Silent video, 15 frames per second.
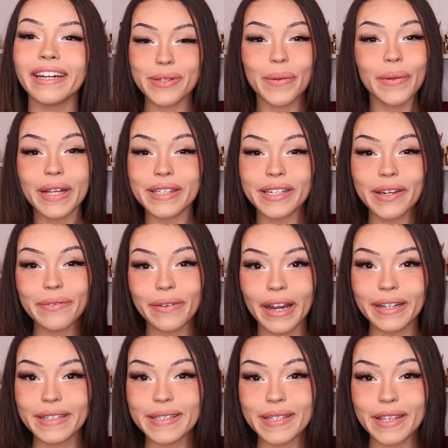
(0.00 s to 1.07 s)
So let's get
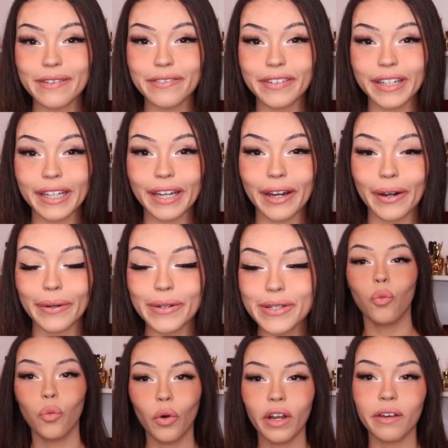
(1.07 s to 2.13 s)
right into the video.
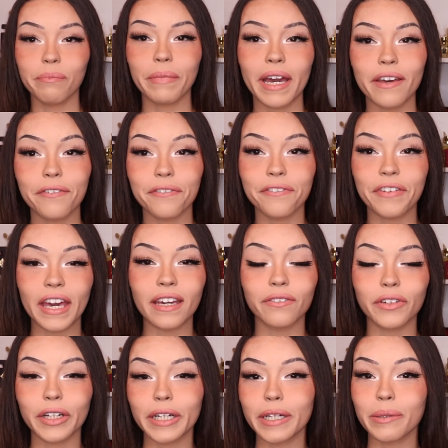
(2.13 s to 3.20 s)
One of my
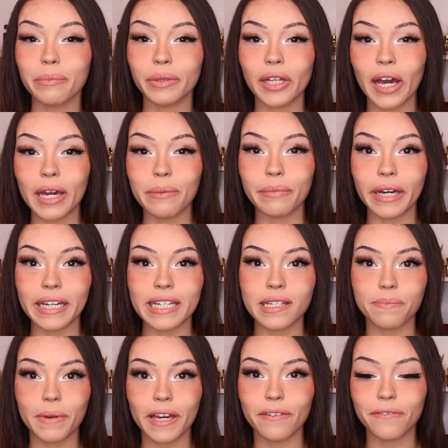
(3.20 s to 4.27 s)
favorite blind buys
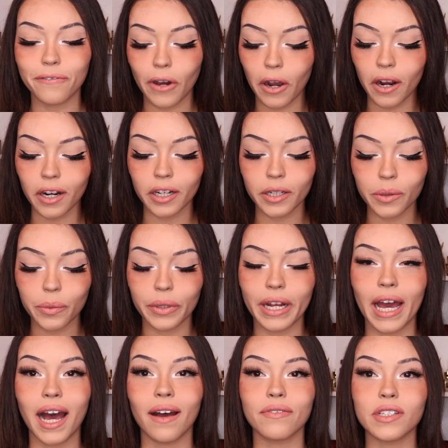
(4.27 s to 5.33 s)
by far would
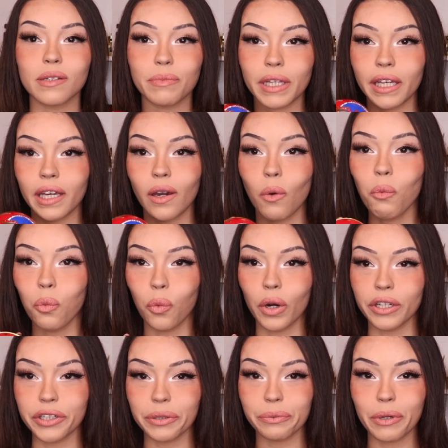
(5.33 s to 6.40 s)
have to be
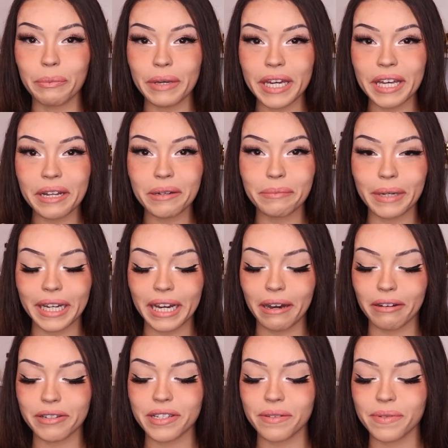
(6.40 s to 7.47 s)
Wonder Woman by
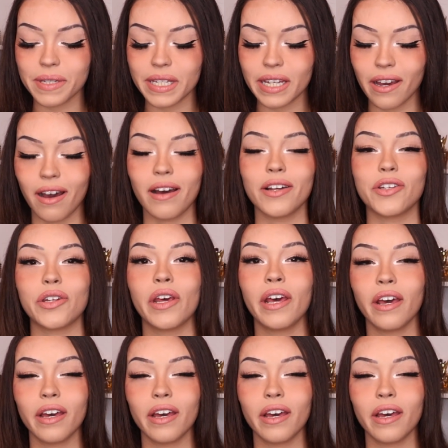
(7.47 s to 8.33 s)
House of Sillage.